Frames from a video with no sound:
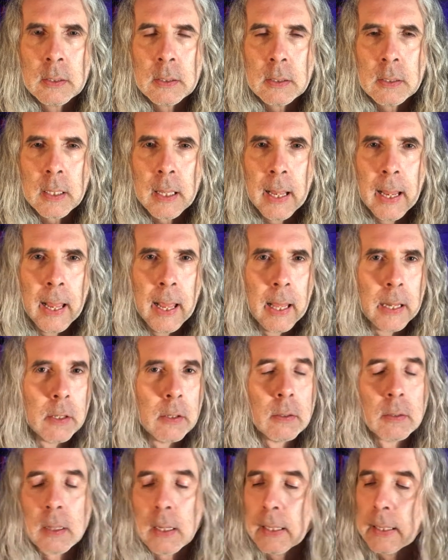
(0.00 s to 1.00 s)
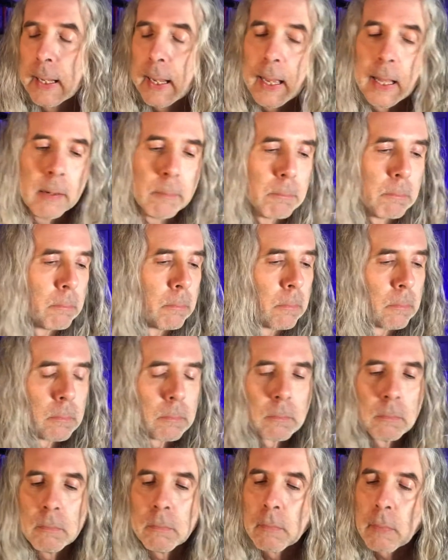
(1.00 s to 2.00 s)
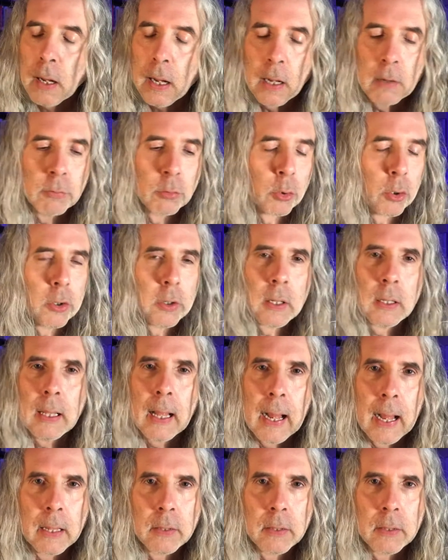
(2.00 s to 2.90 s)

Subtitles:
And again, I've learned a lot.